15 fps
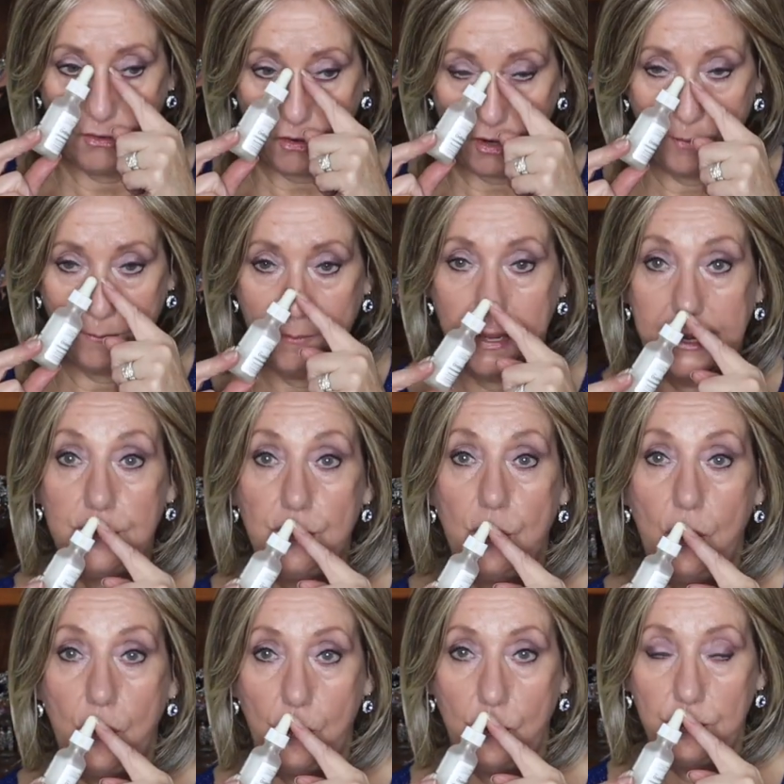on my
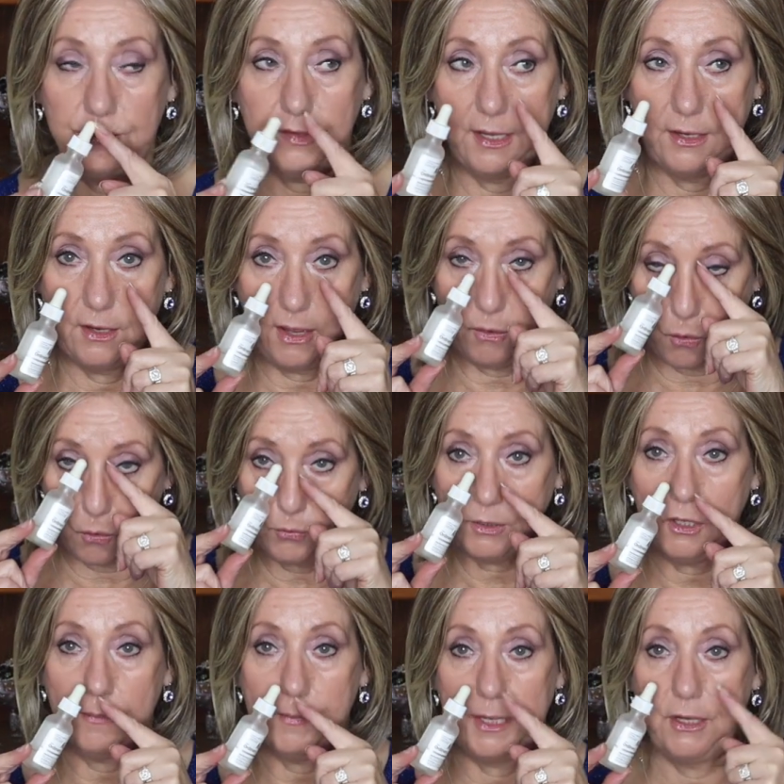nose and
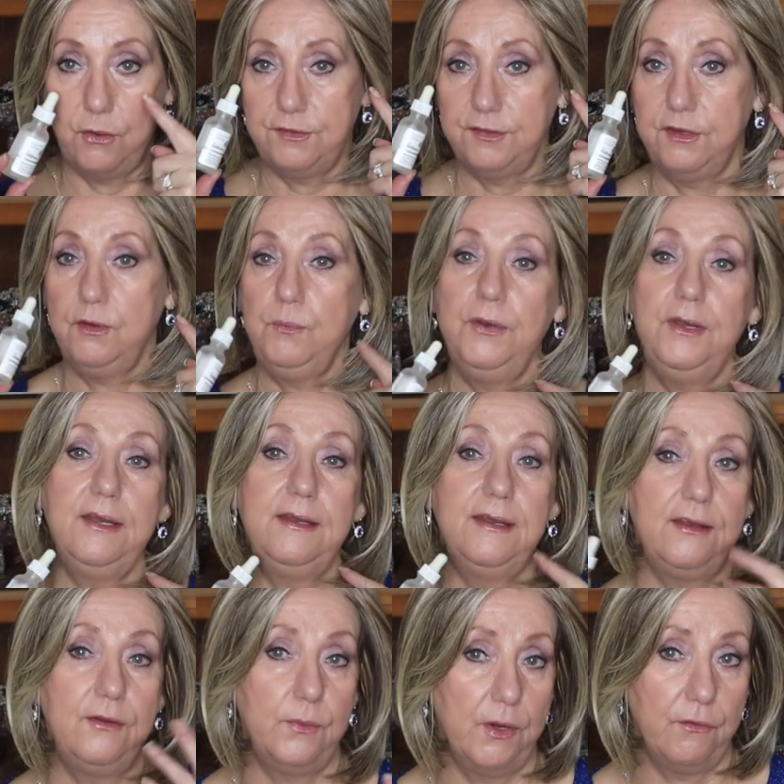only on my nose. I don't put it
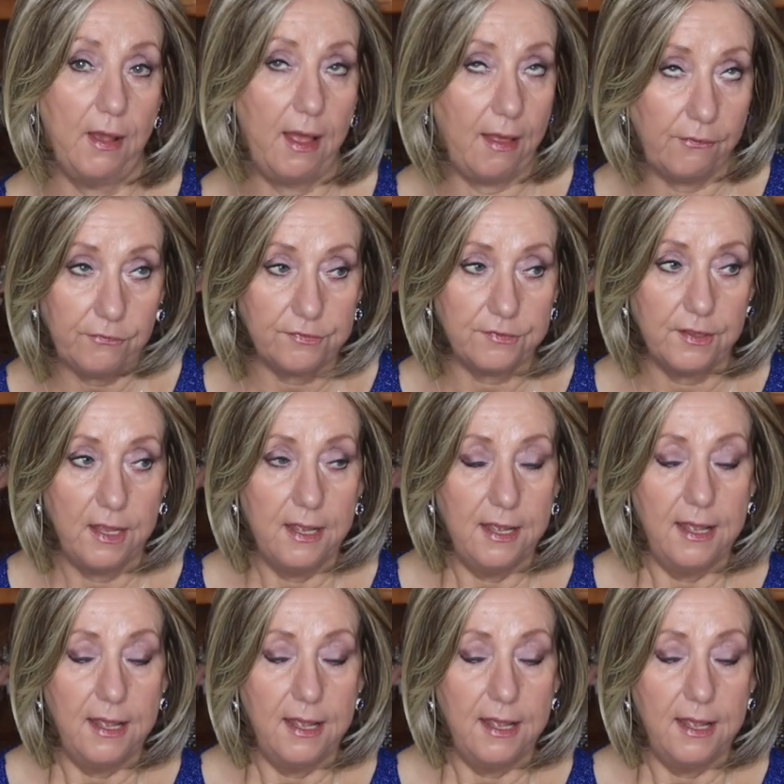anywhere else.